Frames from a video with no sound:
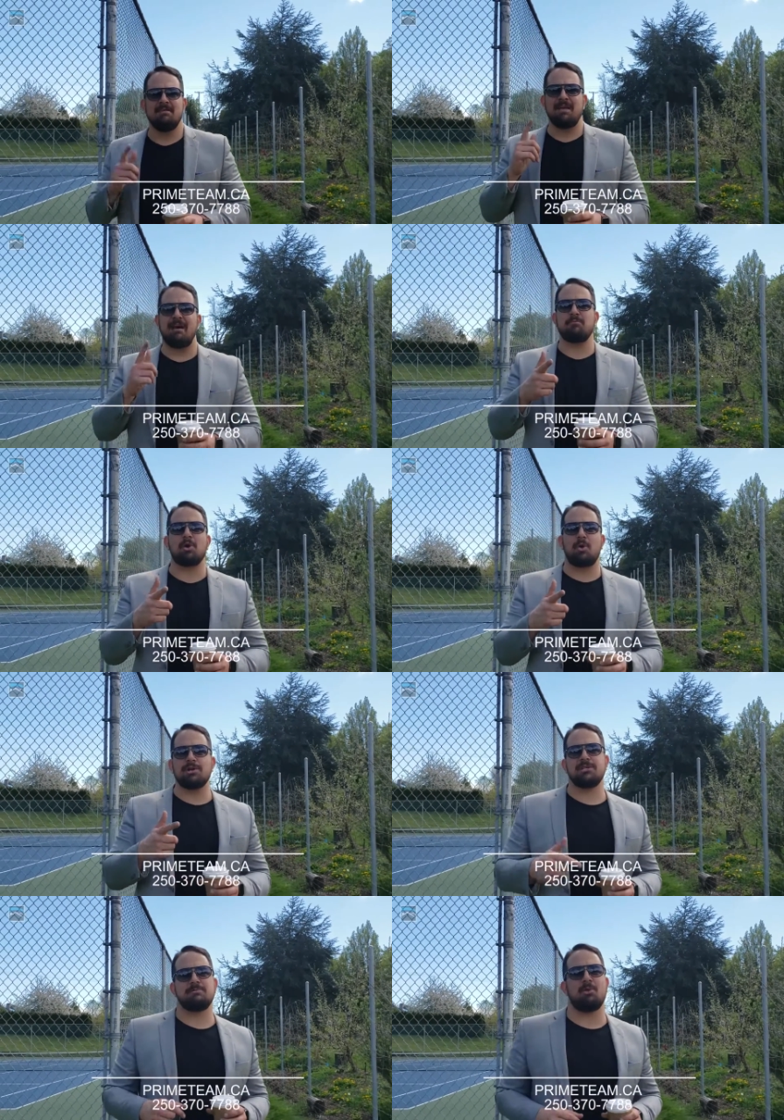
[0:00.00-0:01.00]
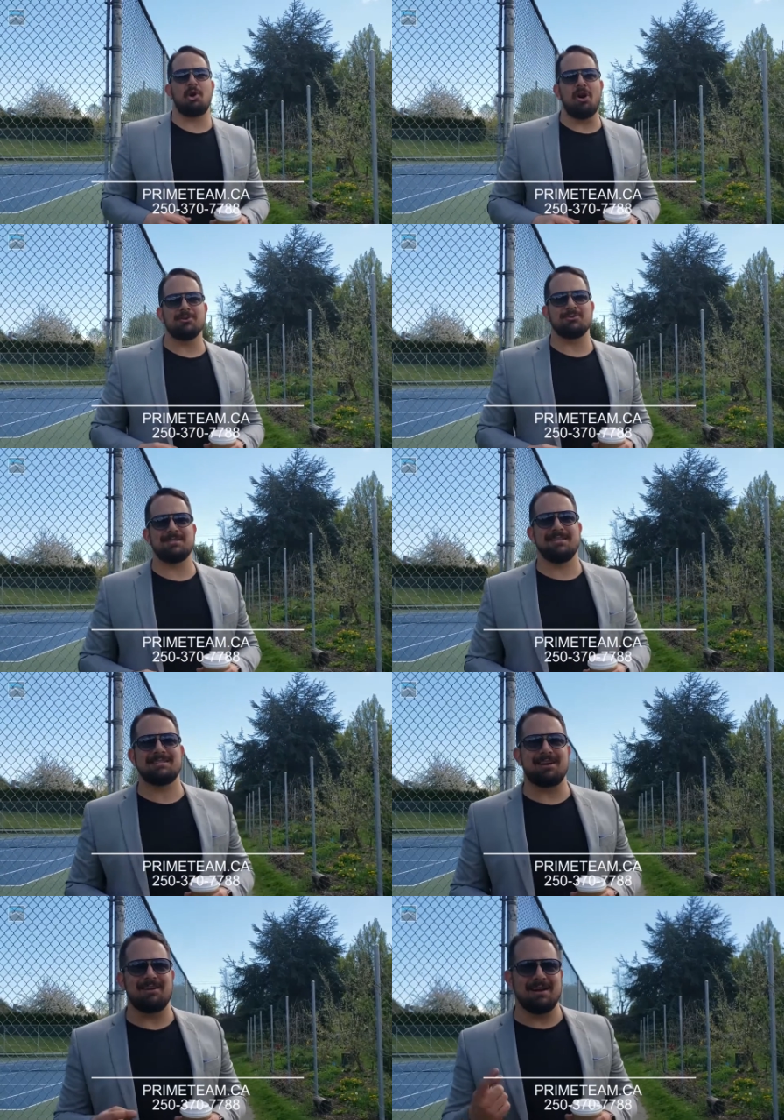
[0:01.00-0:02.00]
If you have more questions about condos in
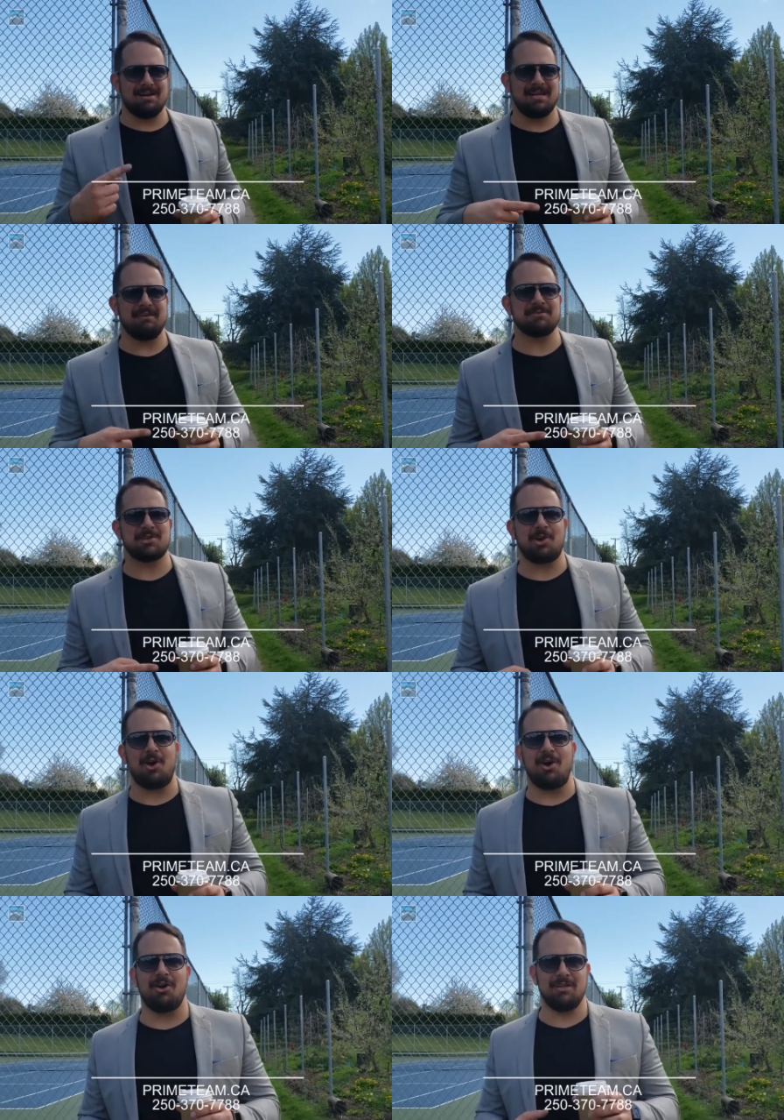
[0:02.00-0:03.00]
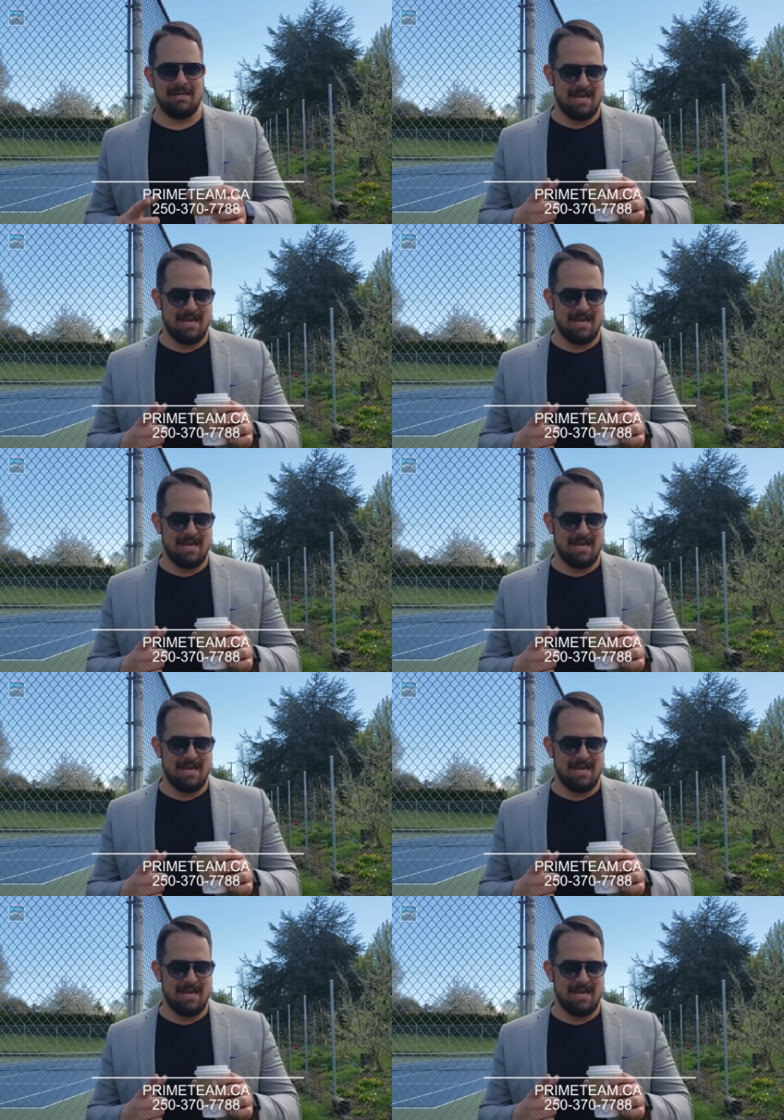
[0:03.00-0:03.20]
this area, give us a call.